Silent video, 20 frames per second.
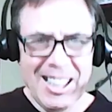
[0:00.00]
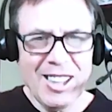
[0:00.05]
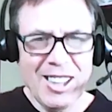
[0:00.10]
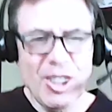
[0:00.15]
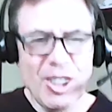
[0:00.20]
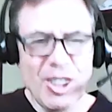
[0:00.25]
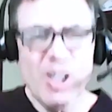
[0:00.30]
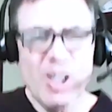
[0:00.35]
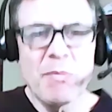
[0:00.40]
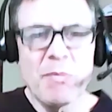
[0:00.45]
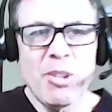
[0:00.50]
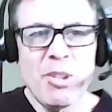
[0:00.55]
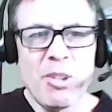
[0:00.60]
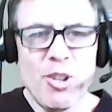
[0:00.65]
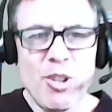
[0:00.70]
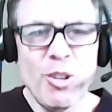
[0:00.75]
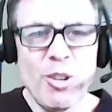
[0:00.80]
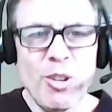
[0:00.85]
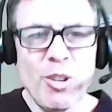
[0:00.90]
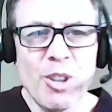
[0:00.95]
Good, but
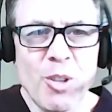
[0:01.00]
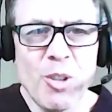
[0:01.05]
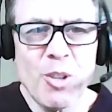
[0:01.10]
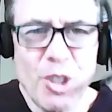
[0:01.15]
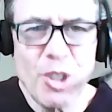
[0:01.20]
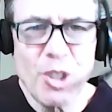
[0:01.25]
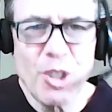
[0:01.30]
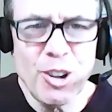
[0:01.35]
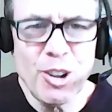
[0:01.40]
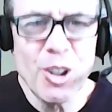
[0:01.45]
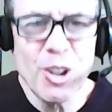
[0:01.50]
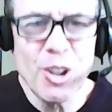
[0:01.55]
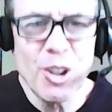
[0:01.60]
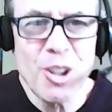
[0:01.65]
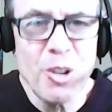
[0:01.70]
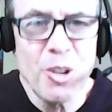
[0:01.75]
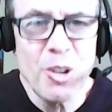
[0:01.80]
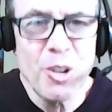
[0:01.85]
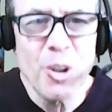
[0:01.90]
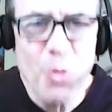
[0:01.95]
you look look you
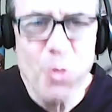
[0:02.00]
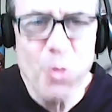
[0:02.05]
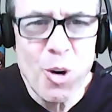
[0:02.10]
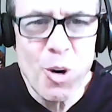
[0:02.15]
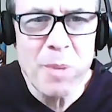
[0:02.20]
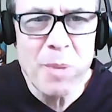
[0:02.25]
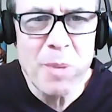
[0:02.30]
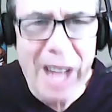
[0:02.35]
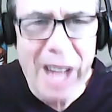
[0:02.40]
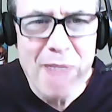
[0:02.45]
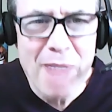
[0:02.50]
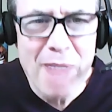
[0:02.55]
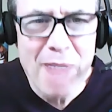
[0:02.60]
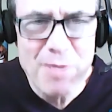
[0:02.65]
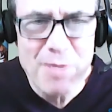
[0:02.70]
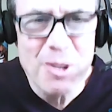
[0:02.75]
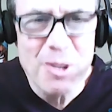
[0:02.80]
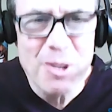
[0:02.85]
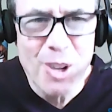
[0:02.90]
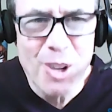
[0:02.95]
look warm and I
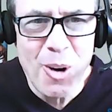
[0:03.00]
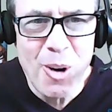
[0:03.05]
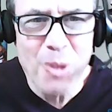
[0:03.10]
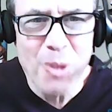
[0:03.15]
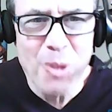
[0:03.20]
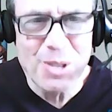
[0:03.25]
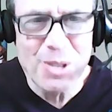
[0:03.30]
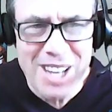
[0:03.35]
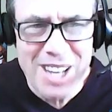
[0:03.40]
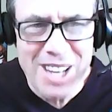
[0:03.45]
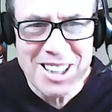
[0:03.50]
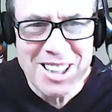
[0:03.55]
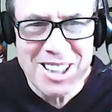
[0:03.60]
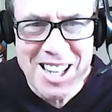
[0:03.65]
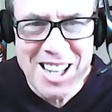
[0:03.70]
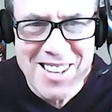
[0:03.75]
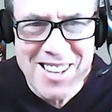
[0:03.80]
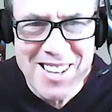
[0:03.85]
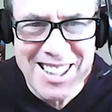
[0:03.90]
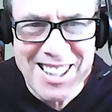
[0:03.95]
feel cold. Does that tell you
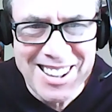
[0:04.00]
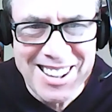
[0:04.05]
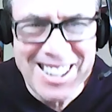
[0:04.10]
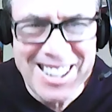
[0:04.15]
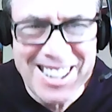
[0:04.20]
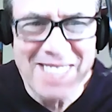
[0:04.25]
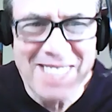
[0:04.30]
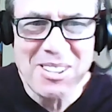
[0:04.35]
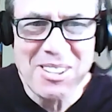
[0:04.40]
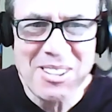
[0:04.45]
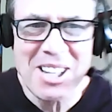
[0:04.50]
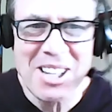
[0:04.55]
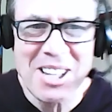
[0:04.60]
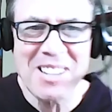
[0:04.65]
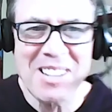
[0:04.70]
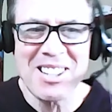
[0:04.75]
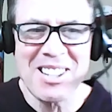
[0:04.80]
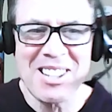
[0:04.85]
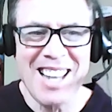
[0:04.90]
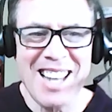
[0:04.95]
anything? I wish I was in
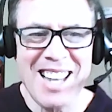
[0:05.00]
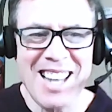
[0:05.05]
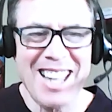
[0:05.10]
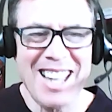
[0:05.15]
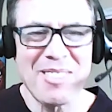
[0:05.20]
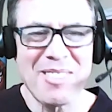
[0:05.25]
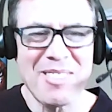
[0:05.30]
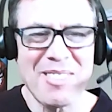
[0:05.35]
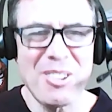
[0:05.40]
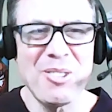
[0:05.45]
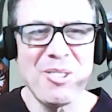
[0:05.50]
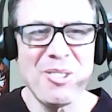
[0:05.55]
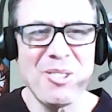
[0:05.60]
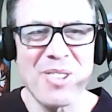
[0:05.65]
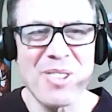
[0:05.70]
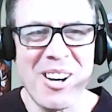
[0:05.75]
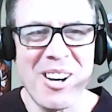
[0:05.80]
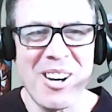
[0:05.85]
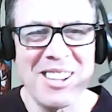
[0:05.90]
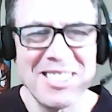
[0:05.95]
San Diego with you, John.